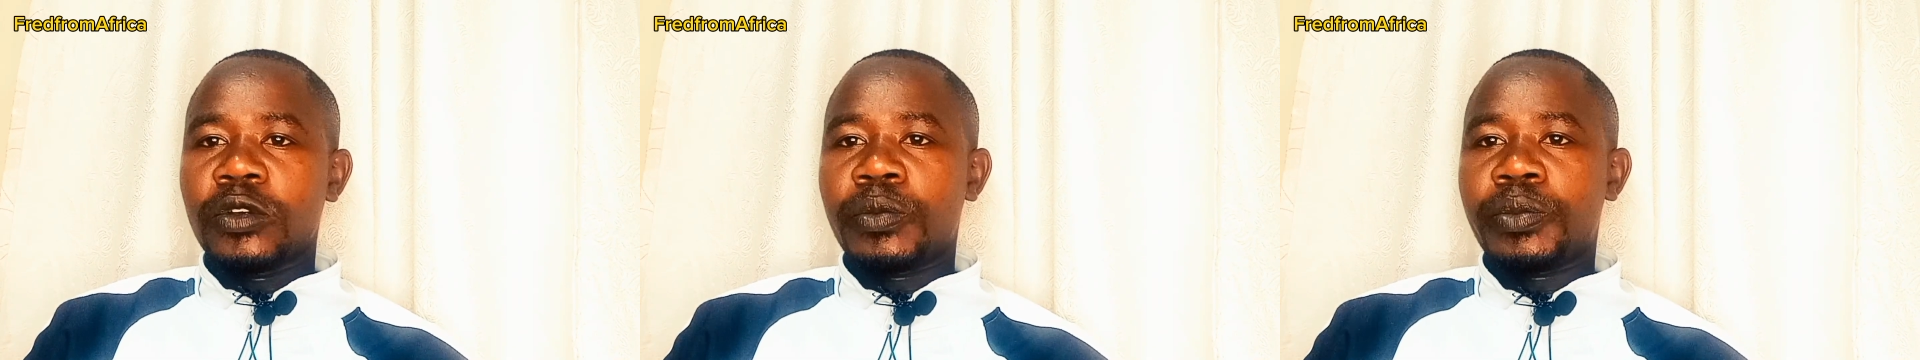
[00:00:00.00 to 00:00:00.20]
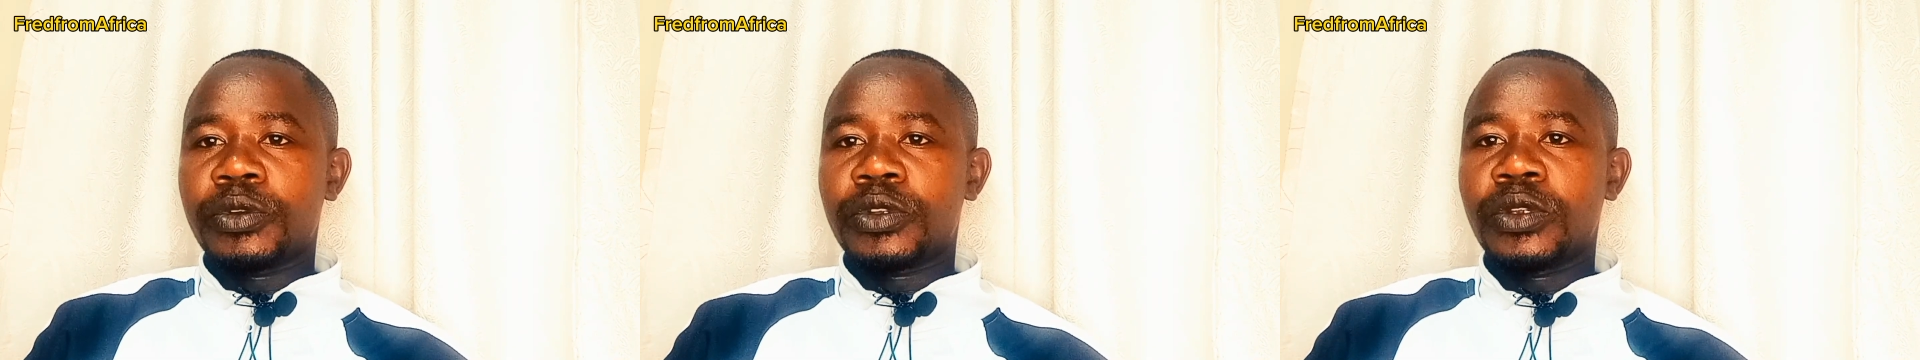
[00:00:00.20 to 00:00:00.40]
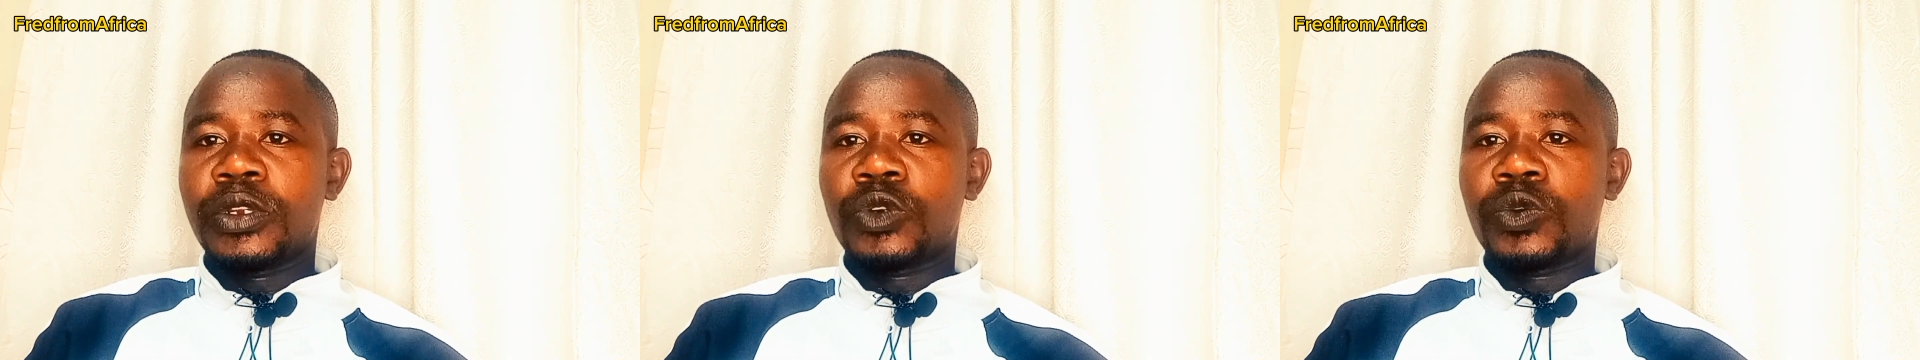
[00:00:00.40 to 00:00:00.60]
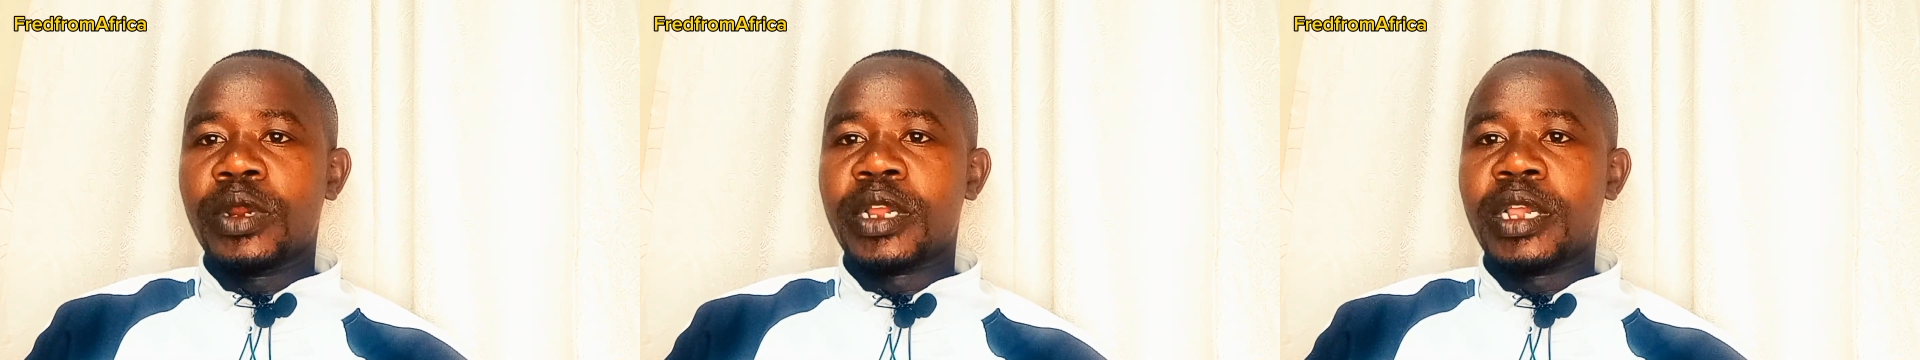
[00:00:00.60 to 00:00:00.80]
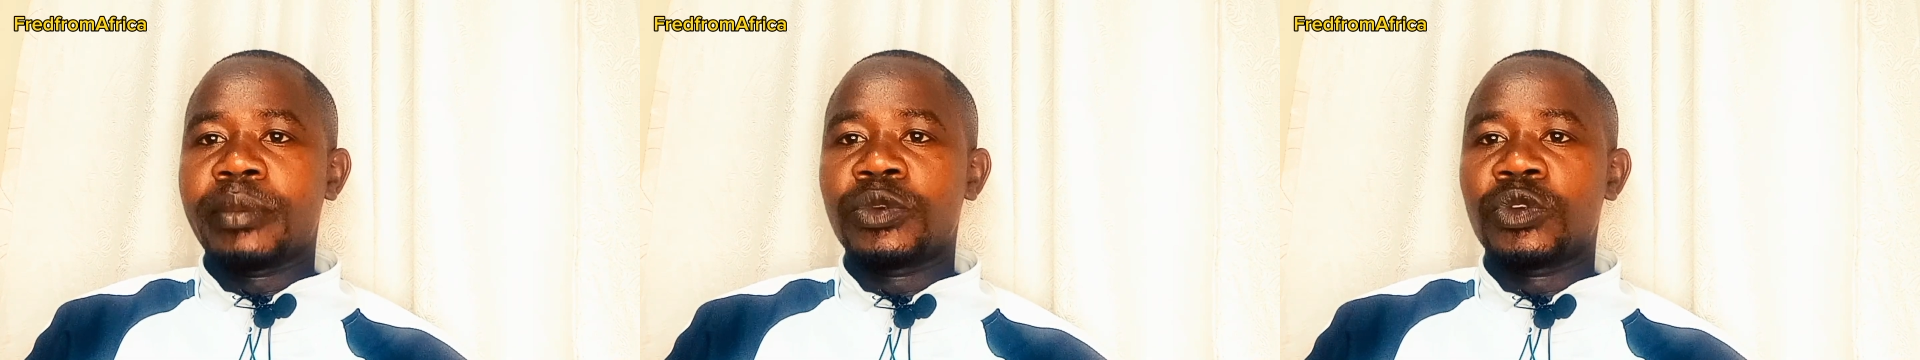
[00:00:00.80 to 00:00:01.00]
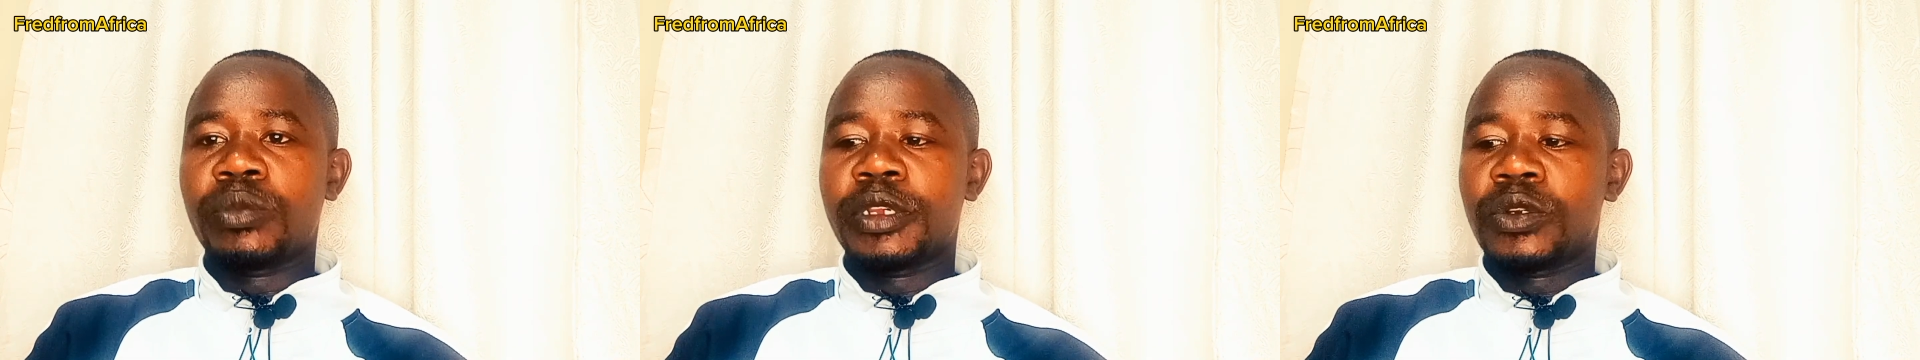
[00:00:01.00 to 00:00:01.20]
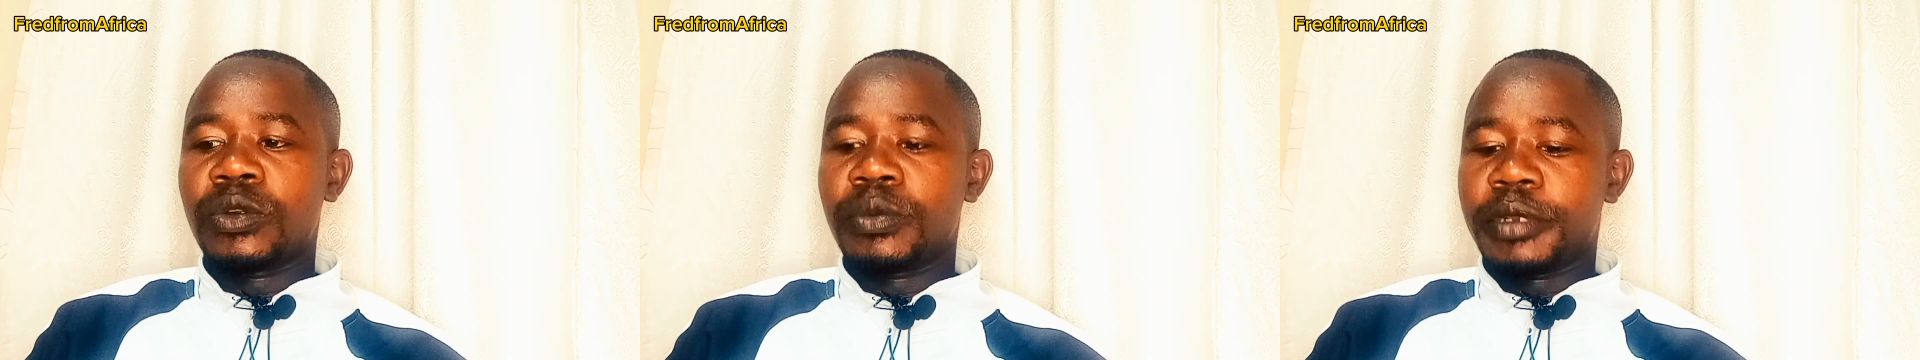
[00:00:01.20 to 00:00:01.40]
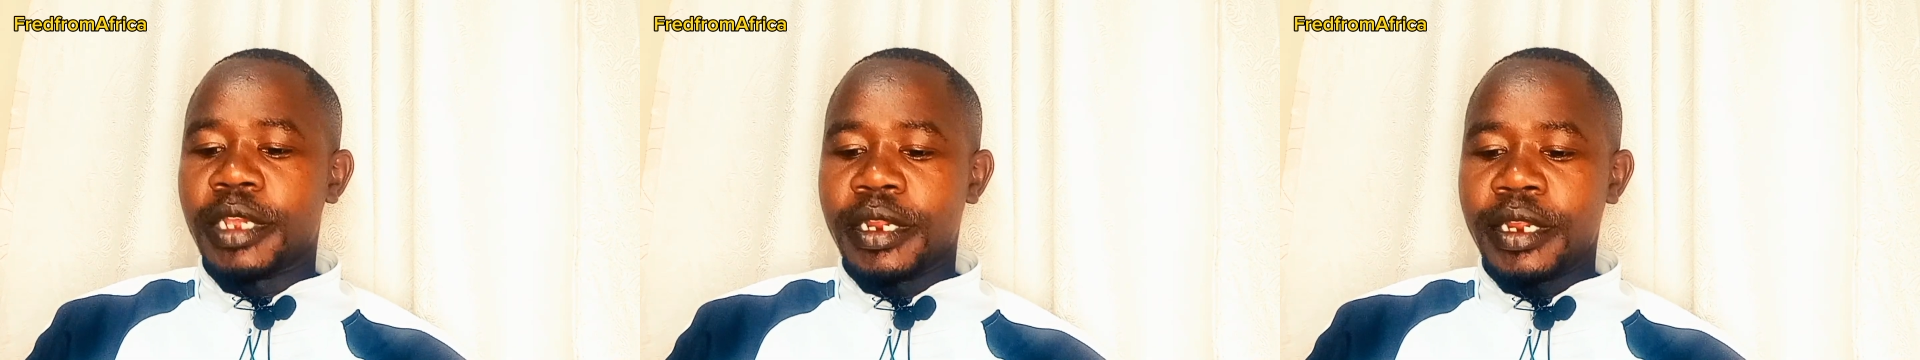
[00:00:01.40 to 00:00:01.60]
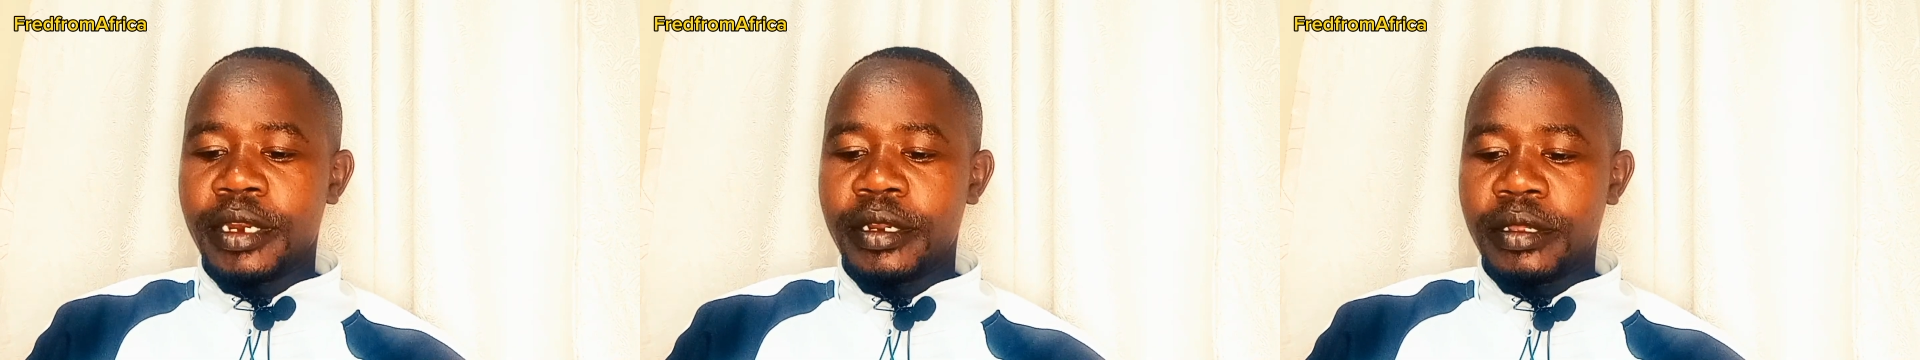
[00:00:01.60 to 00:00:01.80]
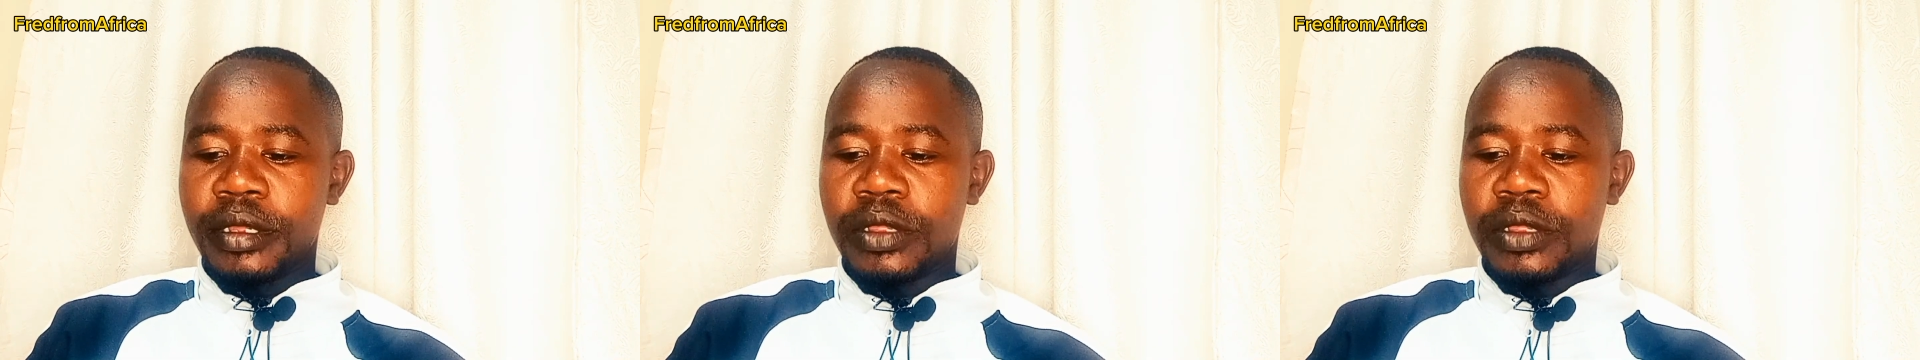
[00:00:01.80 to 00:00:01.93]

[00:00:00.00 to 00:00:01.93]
opportunity to welcome you to my YouTube channel.